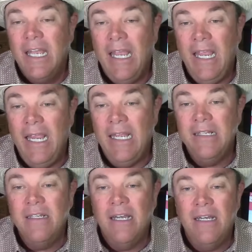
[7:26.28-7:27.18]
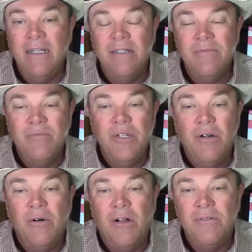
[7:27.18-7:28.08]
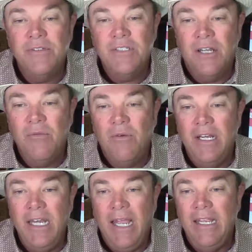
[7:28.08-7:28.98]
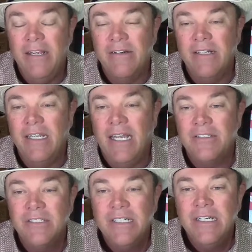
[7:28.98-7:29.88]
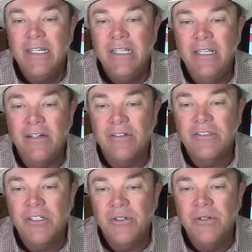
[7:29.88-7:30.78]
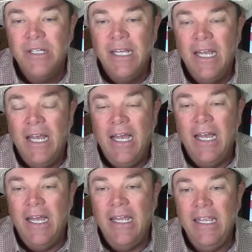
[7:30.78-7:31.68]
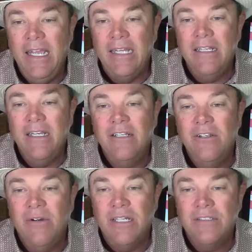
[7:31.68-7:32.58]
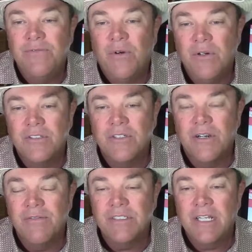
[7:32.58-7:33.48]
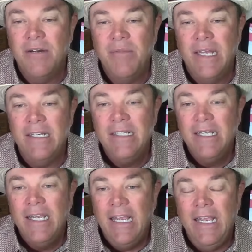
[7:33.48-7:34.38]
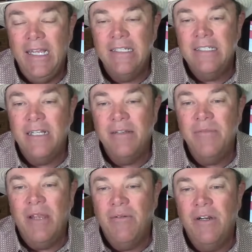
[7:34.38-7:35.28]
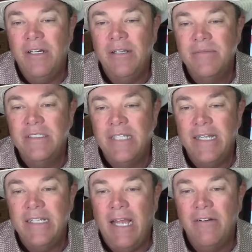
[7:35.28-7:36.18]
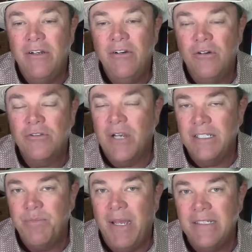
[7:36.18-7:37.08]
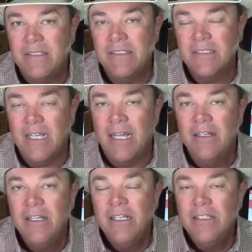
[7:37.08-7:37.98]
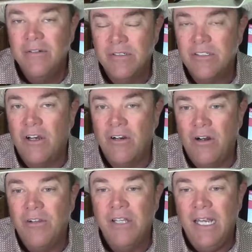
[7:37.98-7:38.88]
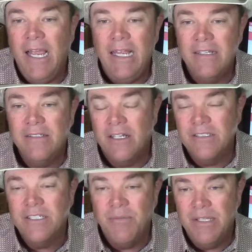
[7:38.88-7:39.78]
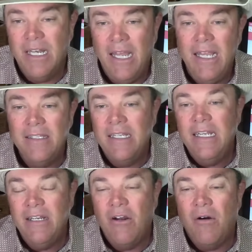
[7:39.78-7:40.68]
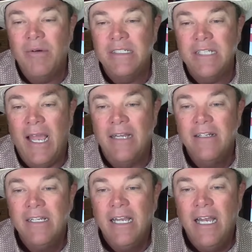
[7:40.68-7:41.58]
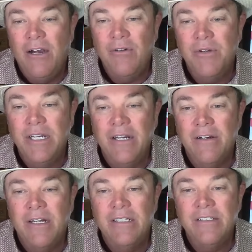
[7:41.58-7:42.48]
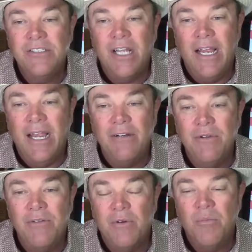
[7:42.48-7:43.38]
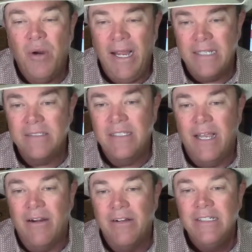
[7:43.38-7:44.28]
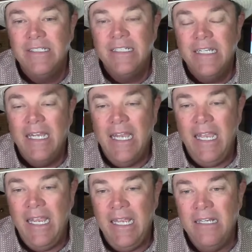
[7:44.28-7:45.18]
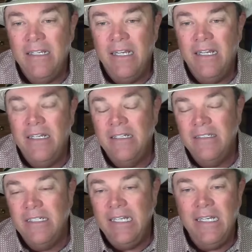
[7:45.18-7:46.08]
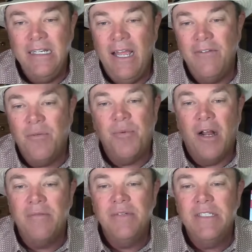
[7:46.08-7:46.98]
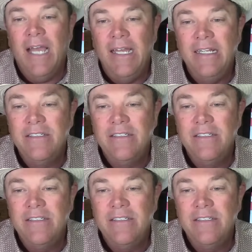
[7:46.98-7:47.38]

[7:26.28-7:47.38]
And, all of a sudden one day here in the last year or two, he had the U.S. Forest Service come in and tell him they wanted him to take down a no trespassing sign that was on all the land, on some of the land that he had always had over near the Cheyenne River breaks there. And he didn't have a problem with that.